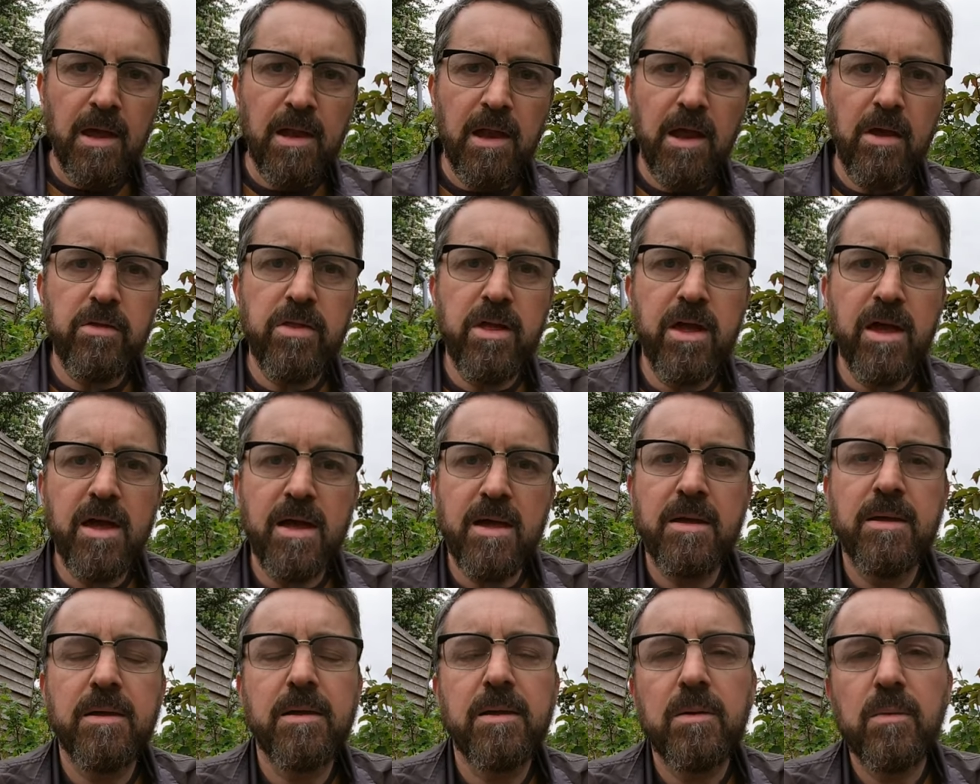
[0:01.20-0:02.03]
Hello
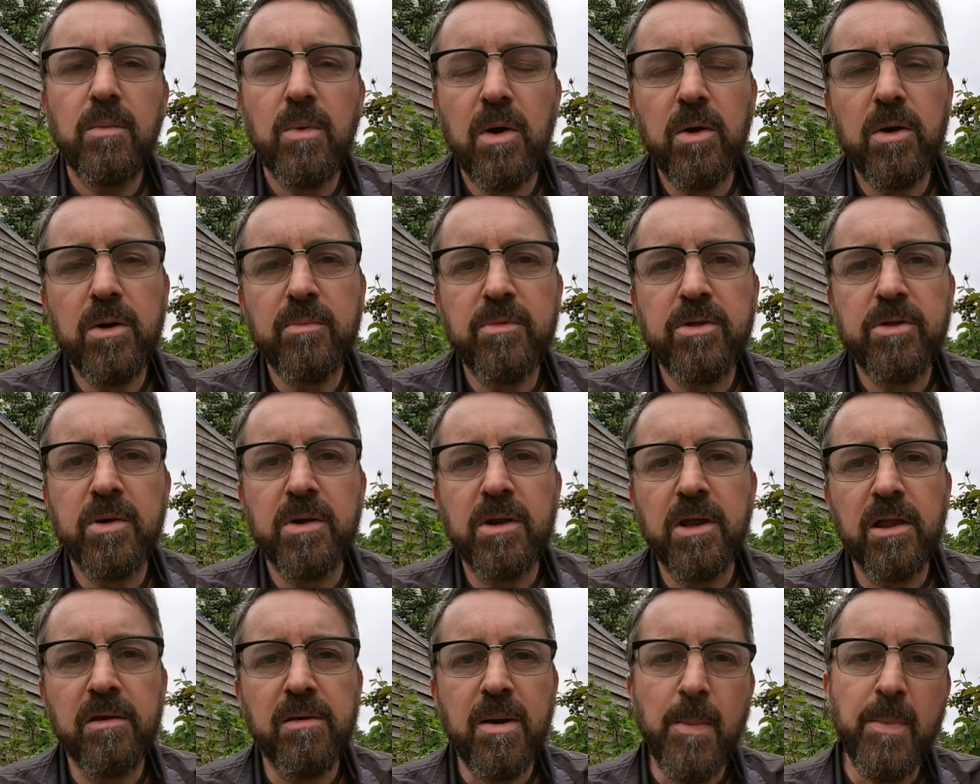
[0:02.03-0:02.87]
there, welcome to
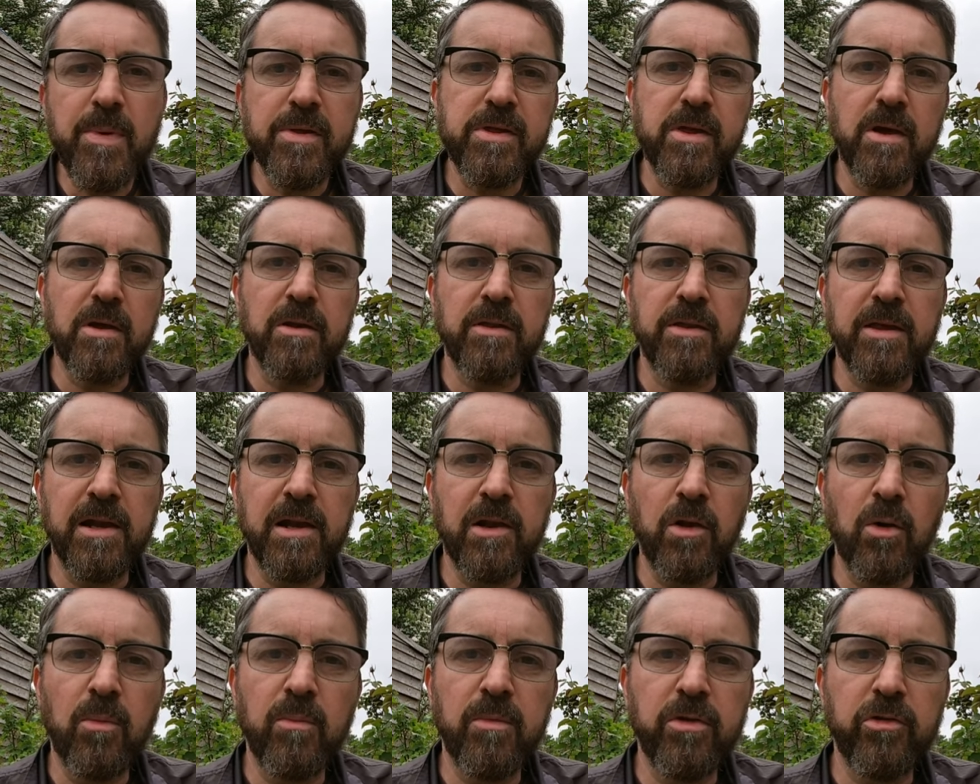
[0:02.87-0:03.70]
another episode of the
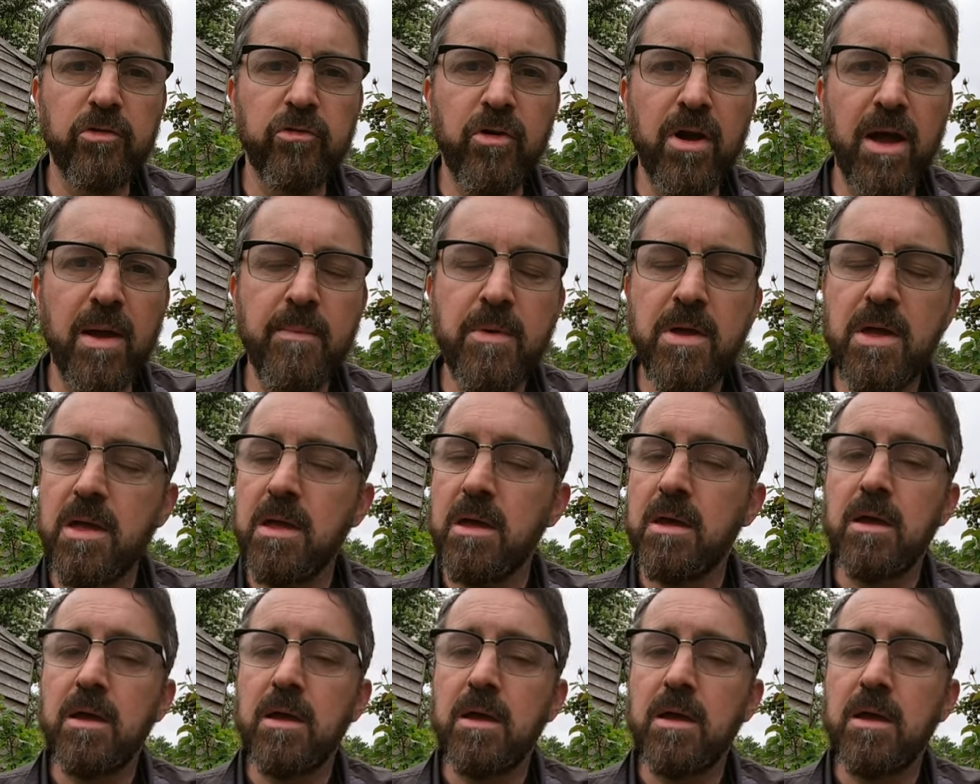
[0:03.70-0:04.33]
Allotment Dram.